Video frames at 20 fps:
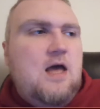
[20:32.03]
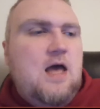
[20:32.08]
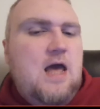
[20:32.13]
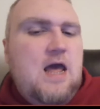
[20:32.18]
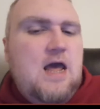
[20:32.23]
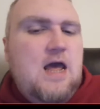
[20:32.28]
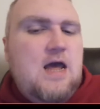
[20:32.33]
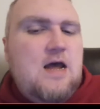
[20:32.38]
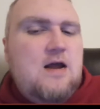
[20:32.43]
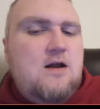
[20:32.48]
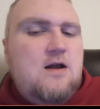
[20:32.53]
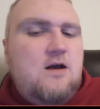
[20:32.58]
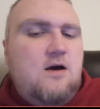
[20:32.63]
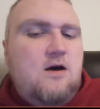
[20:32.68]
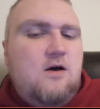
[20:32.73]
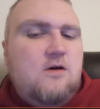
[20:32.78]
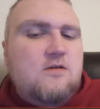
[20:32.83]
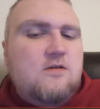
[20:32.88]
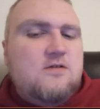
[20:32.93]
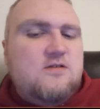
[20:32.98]
And
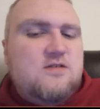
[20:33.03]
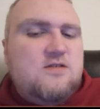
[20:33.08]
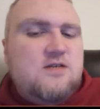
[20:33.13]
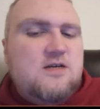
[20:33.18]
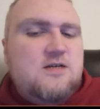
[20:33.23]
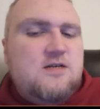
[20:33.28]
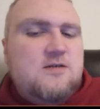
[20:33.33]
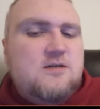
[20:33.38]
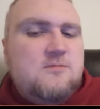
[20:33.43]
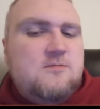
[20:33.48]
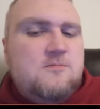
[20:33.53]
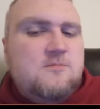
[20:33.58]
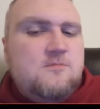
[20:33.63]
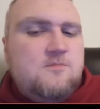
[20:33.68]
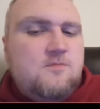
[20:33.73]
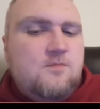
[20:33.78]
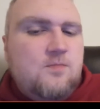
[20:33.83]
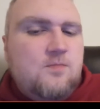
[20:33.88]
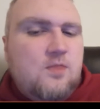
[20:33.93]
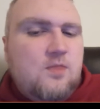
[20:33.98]
all of a sudden,
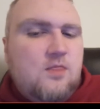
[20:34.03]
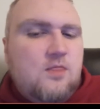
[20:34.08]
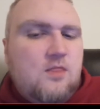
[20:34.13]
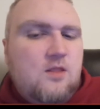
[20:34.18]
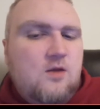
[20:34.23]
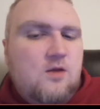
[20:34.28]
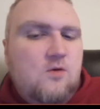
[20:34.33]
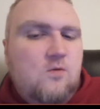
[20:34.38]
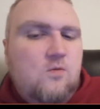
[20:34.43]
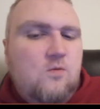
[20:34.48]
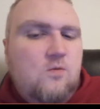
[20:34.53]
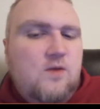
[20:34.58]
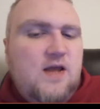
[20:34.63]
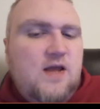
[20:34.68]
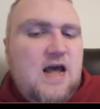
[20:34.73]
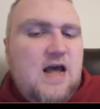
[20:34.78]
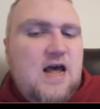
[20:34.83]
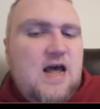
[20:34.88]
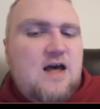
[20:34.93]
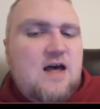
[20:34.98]
we
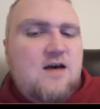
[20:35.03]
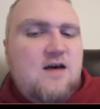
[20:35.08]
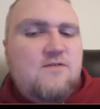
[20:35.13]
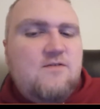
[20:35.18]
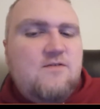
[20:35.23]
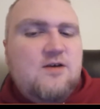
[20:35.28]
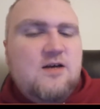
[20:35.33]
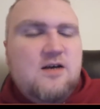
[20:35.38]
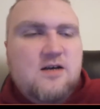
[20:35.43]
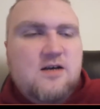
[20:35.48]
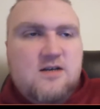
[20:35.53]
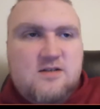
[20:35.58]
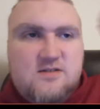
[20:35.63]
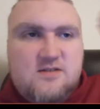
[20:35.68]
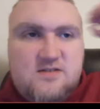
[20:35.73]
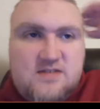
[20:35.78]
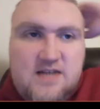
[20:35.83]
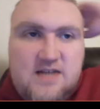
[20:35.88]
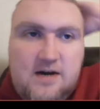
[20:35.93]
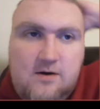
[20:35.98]
have
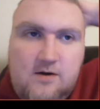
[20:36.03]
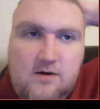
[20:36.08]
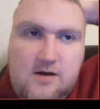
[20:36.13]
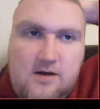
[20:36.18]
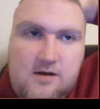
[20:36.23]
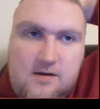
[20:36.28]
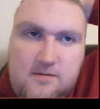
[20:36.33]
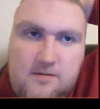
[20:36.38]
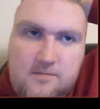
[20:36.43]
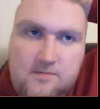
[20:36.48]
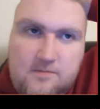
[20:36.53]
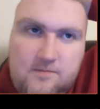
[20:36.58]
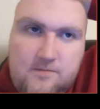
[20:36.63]
Sarah